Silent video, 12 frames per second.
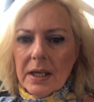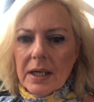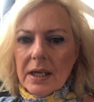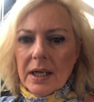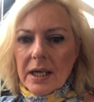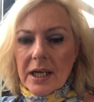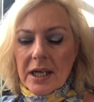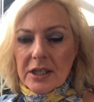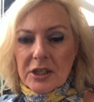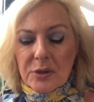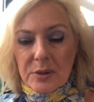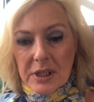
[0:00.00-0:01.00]
And
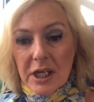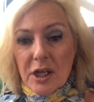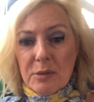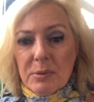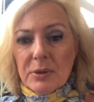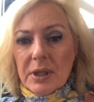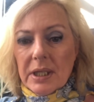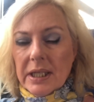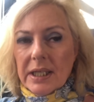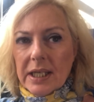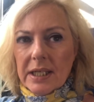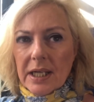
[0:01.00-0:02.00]
so I say, I'll put the
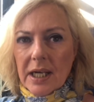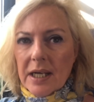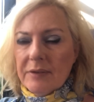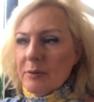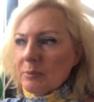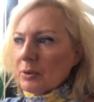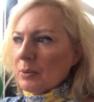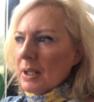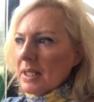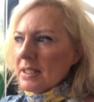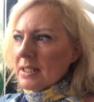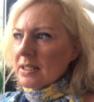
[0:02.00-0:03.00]
link in. I've
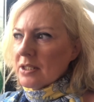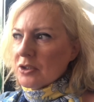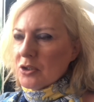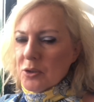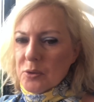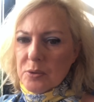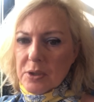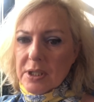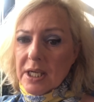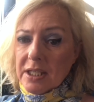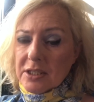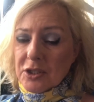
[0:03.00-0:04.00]
upgraded to the
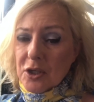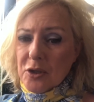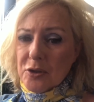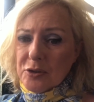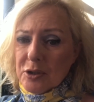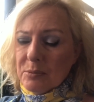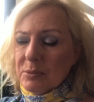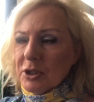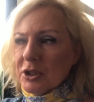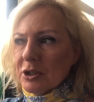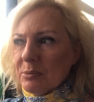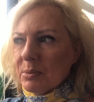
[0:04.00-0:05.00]
next card up, which
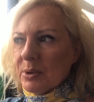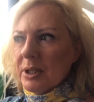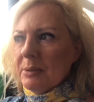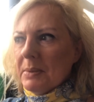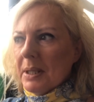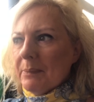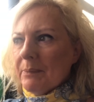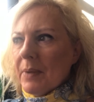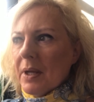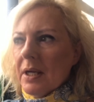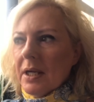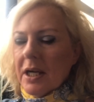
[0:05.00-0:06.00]
is a premium.
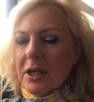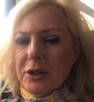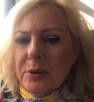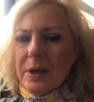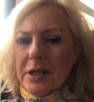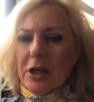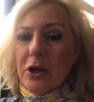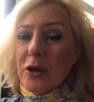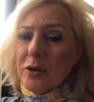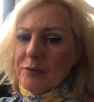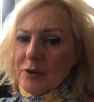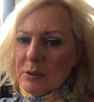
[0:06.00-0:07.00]
And you get a lot
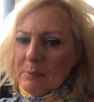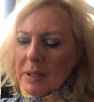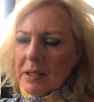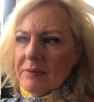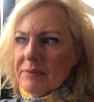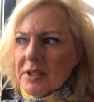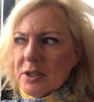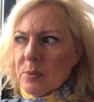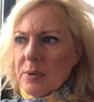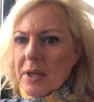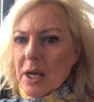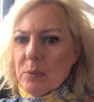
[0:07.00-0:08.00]
of other benefits
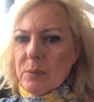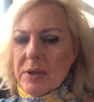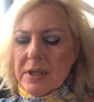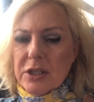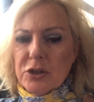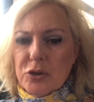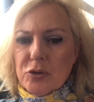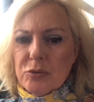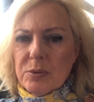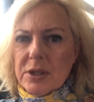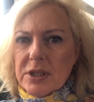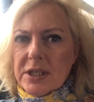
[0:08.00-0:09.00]
with that, with
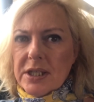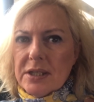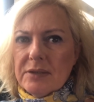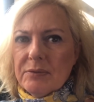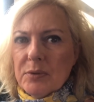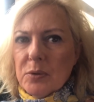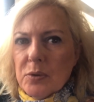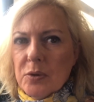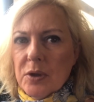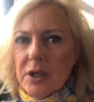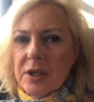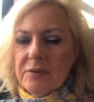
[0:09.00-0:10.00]
insurances for
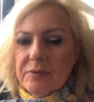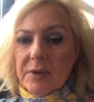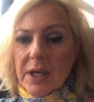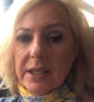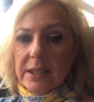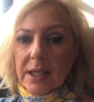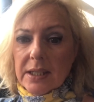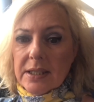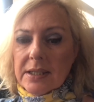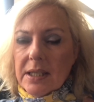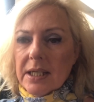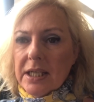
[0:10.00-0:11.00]
flight
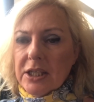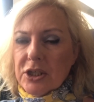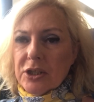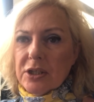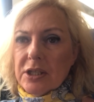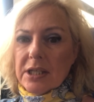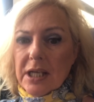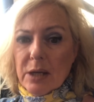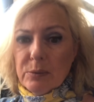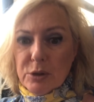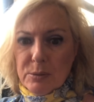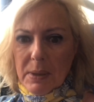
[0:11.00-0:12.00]
cancellations,
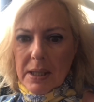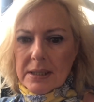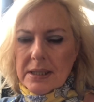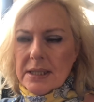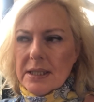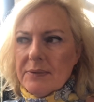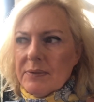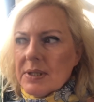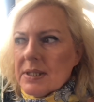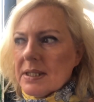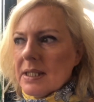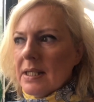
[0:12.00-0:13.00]
lounge passes if there's
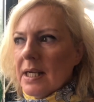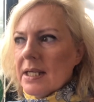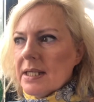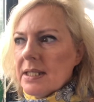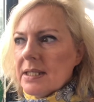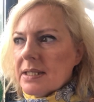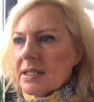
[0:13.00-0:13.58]
delays,